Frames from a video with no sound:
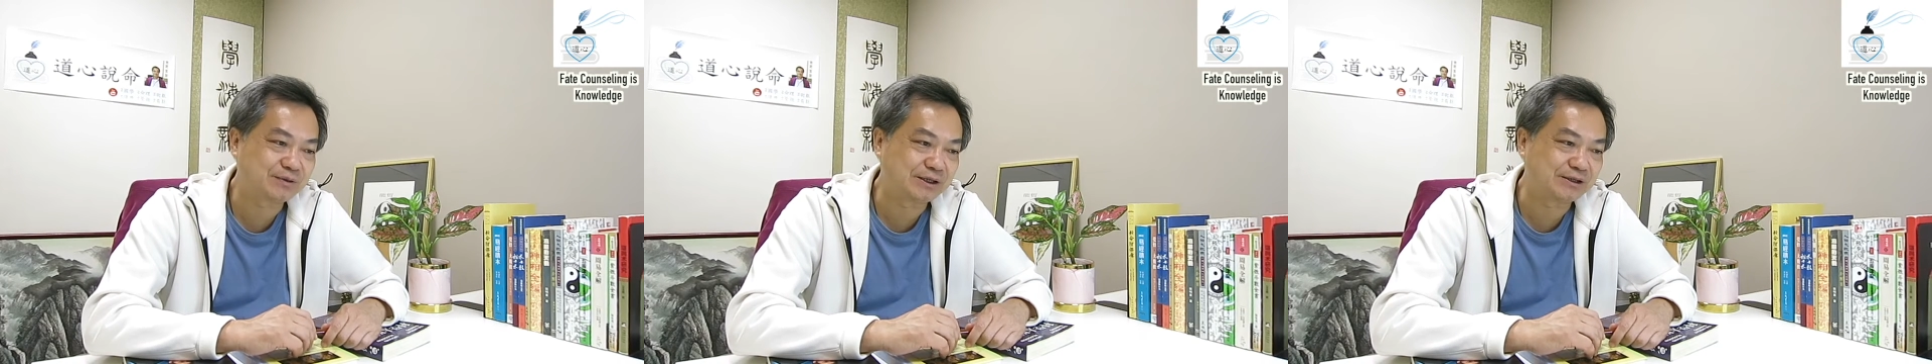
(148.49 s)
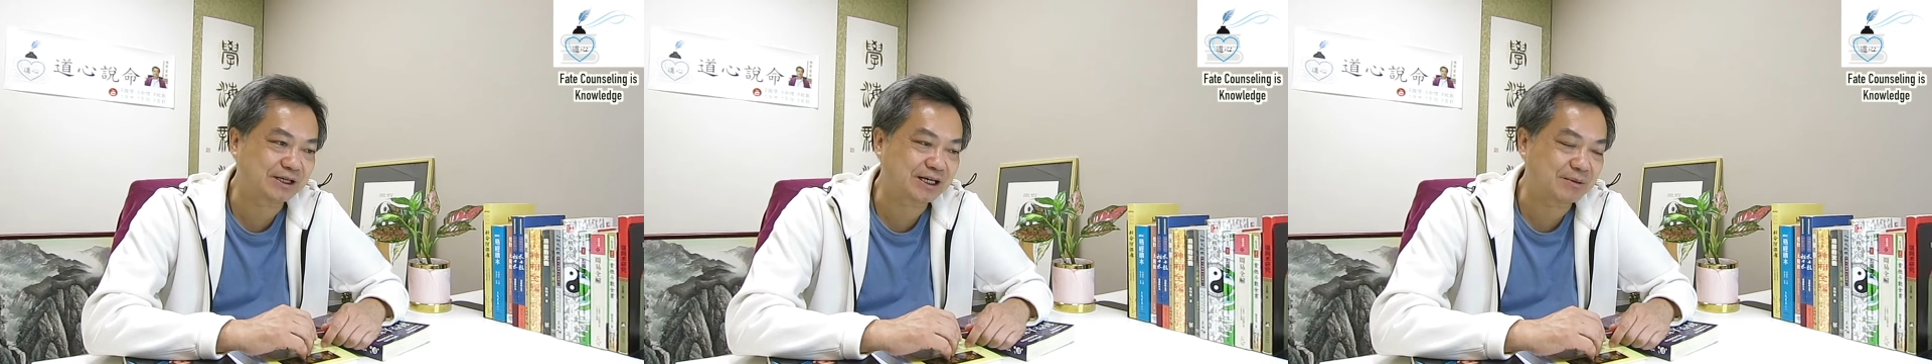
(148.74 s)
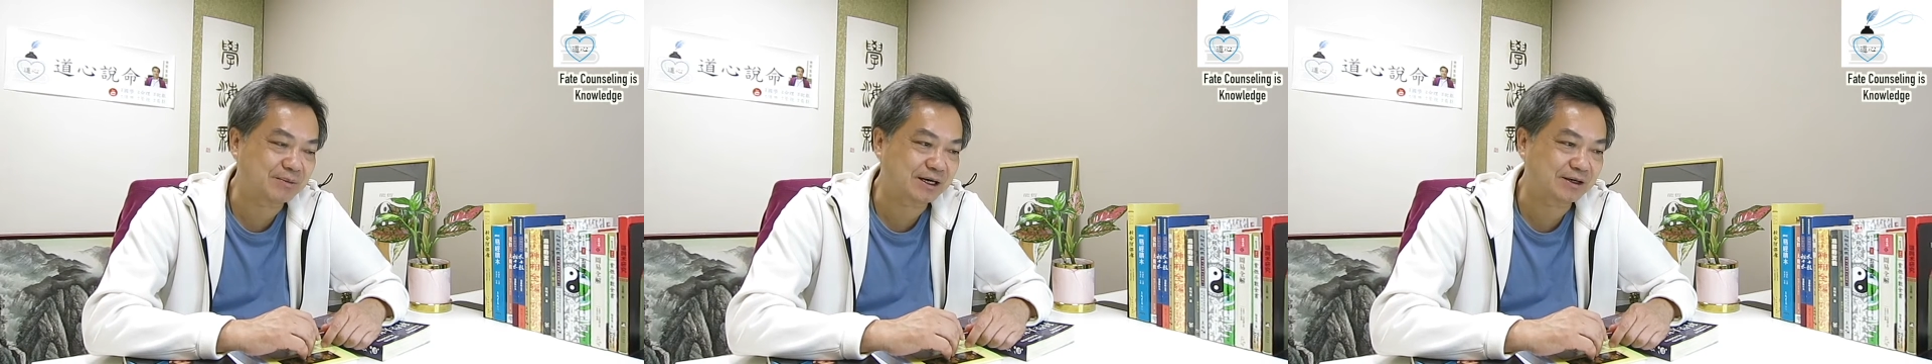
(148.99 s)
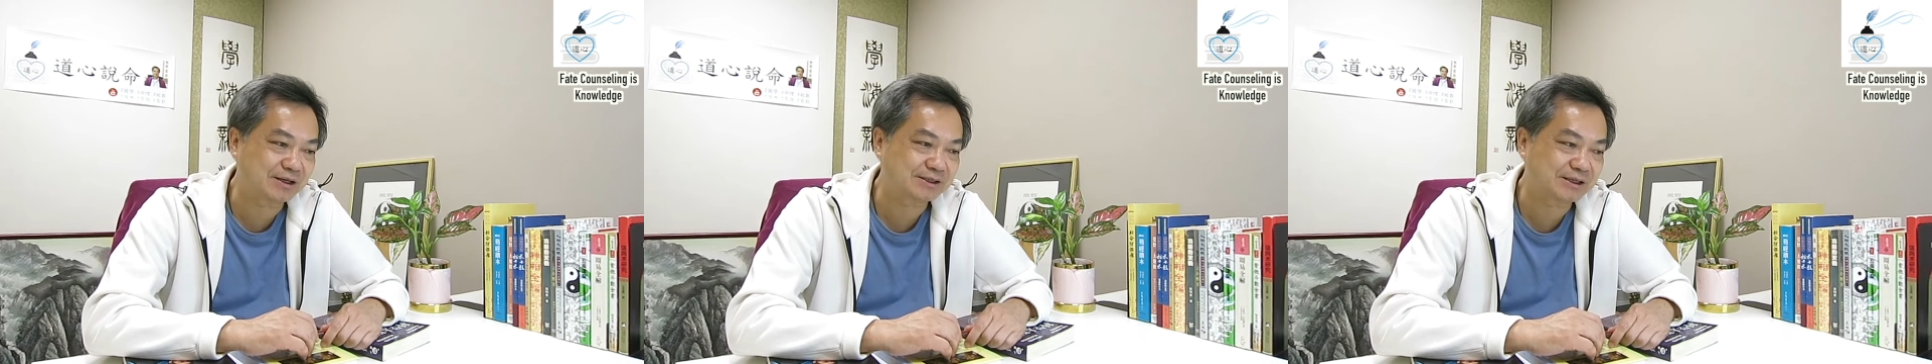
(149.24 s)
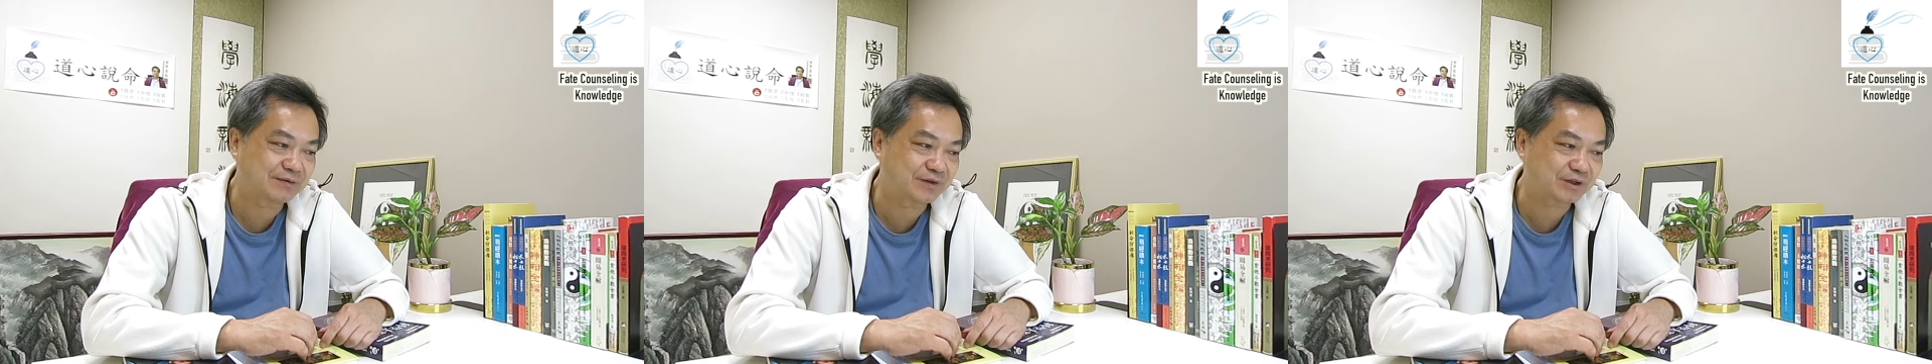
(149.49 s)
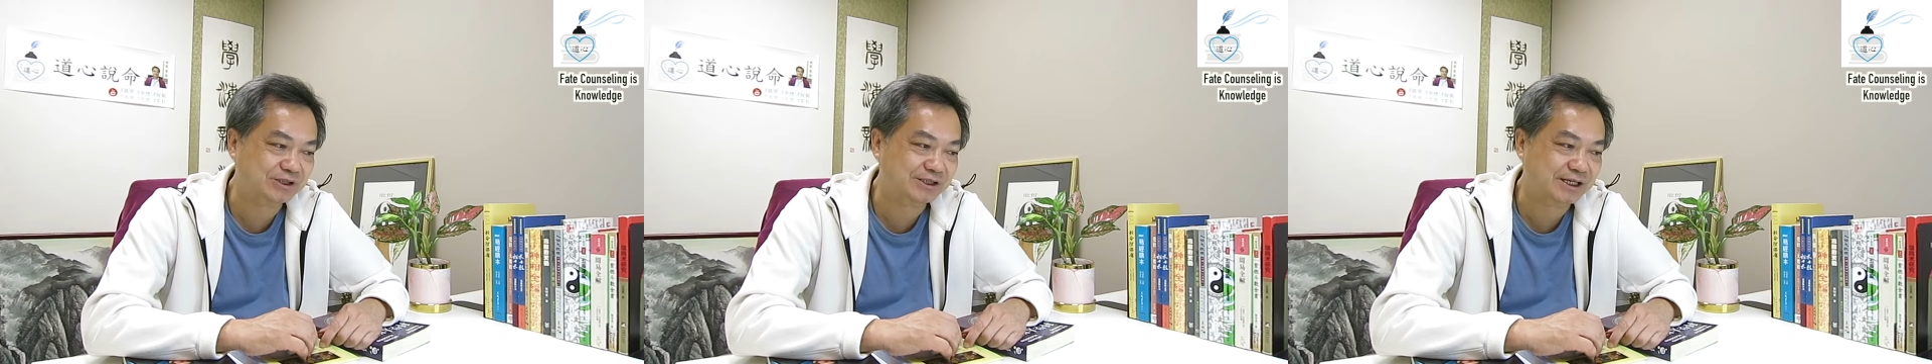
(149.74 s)
when you come across some
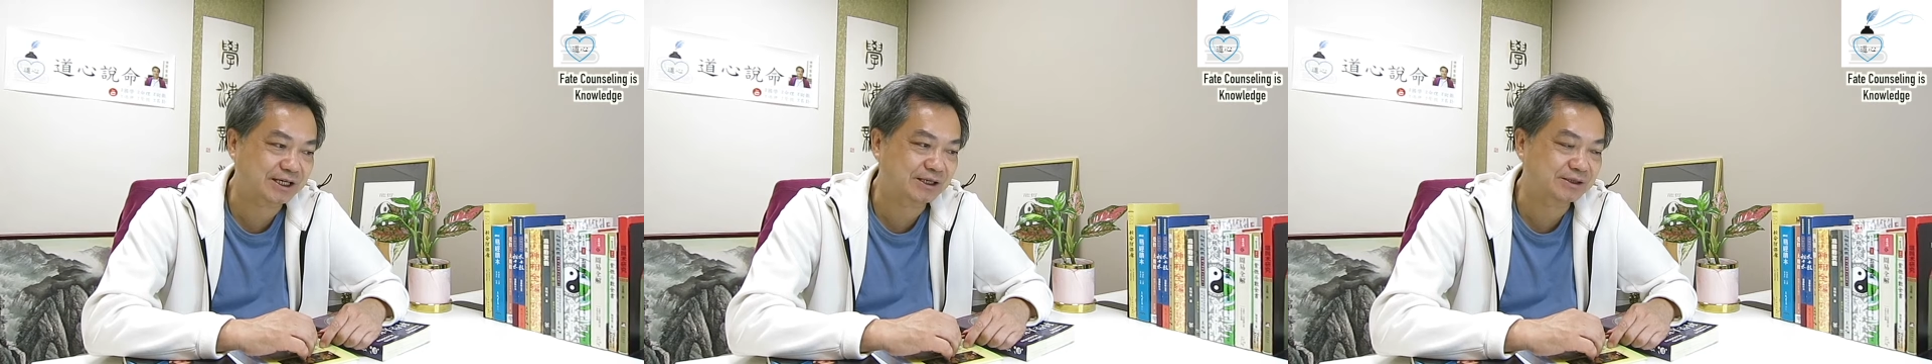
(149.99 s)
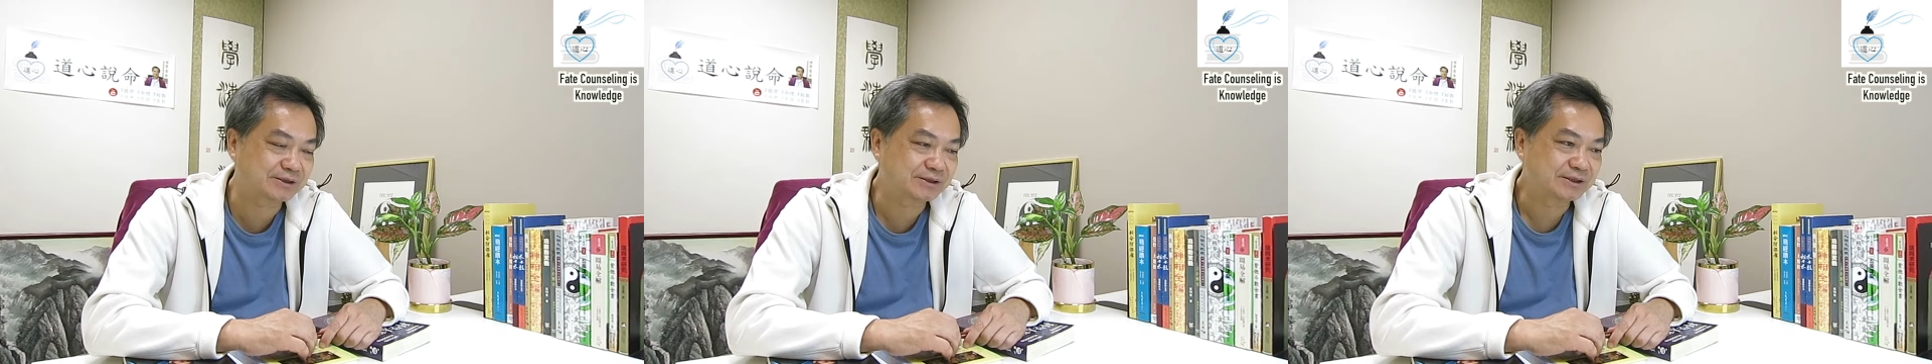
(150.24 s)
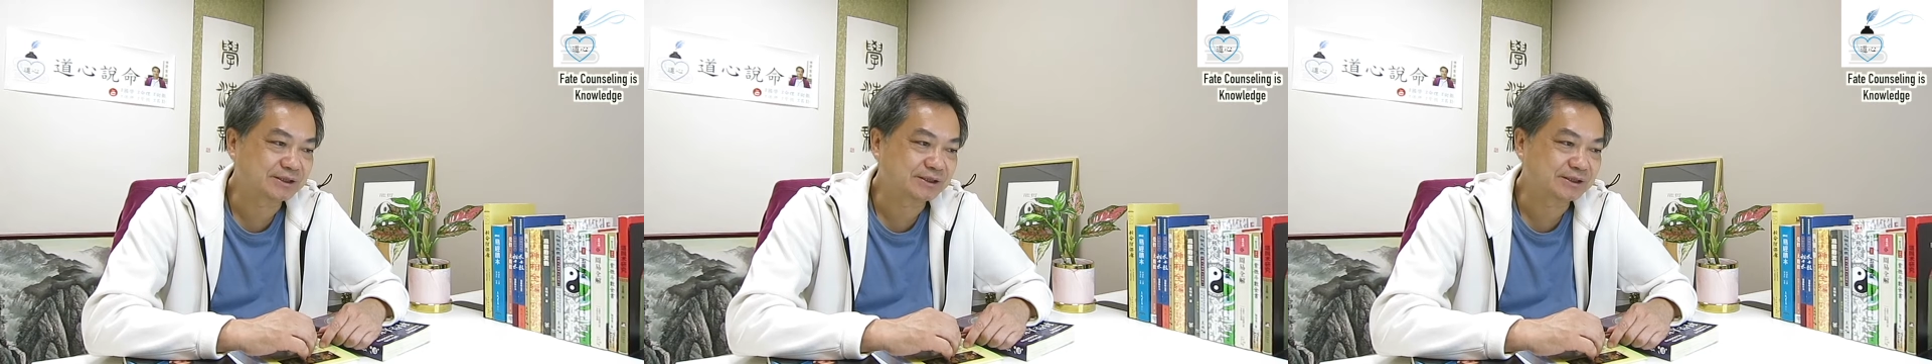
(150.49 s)
fortune teller,